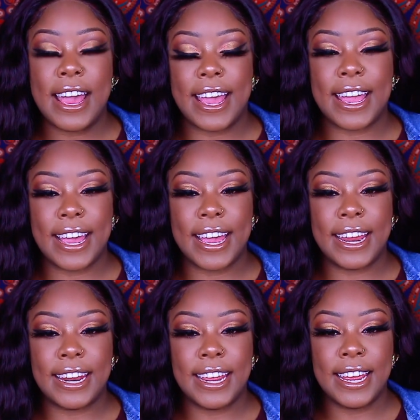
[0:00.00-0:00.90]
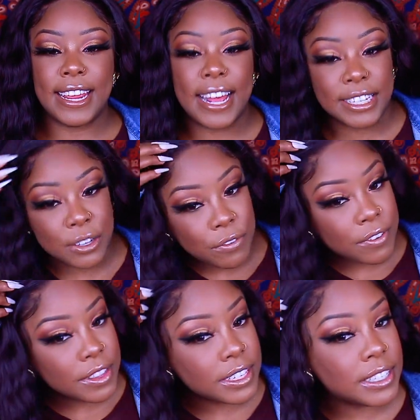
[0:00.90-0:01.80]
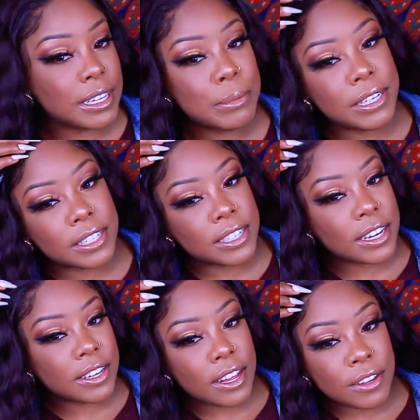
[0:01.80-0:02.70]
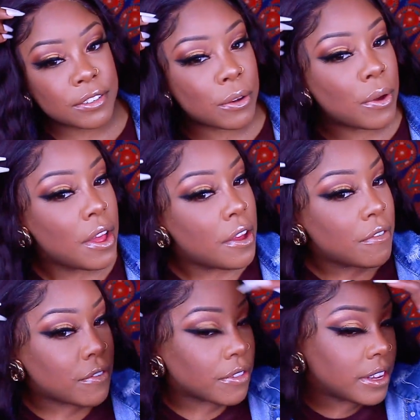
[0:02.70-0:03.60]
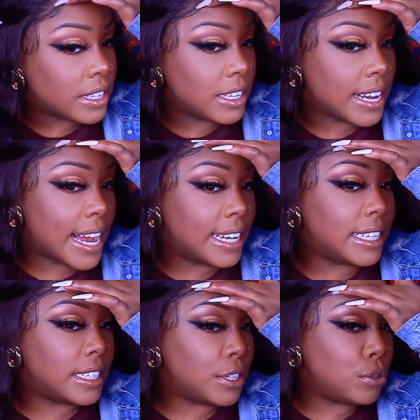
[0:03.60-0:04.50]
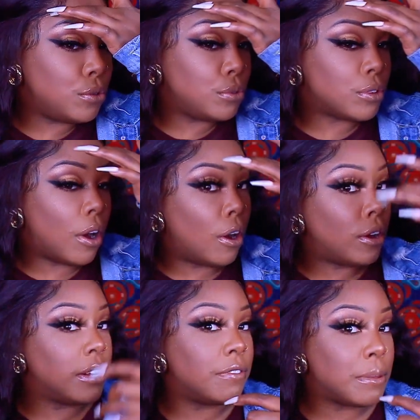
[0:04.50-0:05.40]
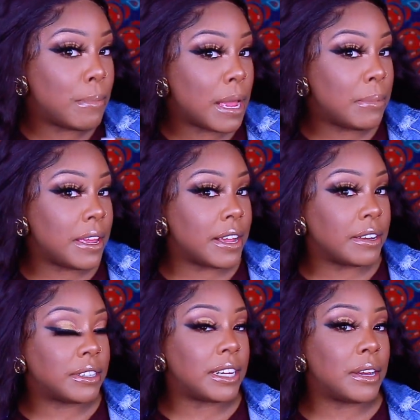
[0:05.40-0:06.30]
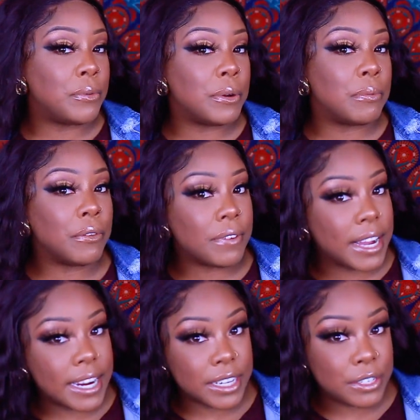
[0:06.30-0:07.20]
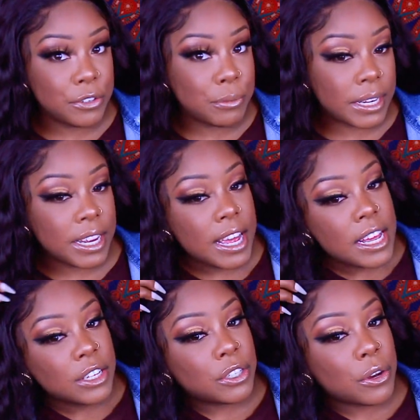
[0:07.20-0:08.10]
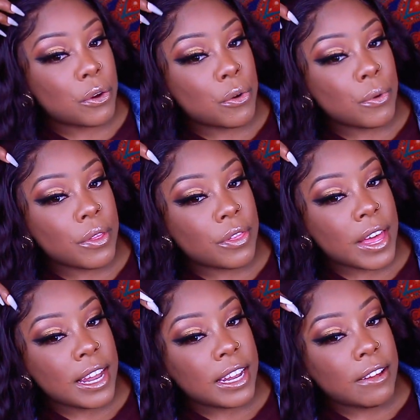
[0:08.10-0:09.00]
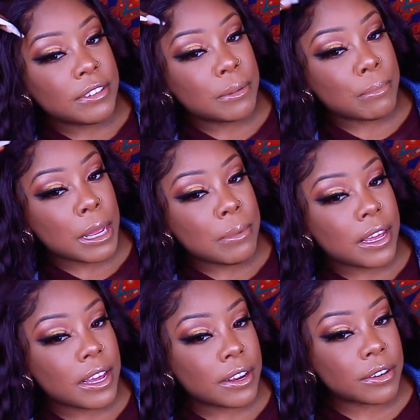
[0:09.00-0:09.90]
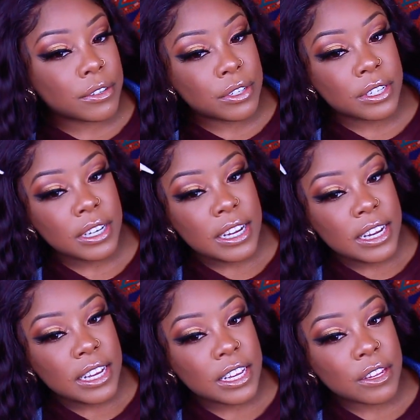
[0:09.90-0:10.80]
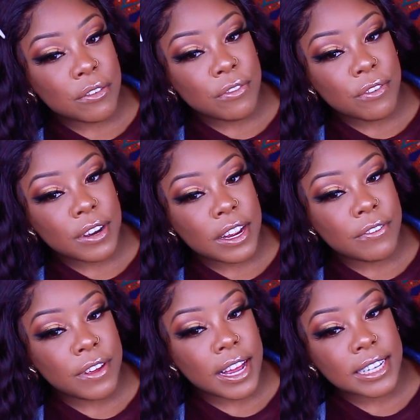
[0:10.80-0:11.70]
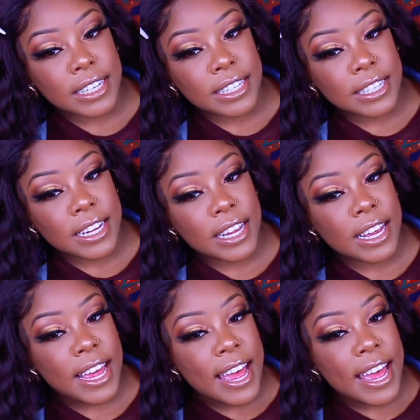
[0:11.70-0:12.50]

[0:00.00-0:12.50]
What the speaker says: And yeah, so for this, let me just tell y'all, so for this look, I didn't use all of the baby hairs that were provided to me, so that left some baby hairs in the front, if you guys can see.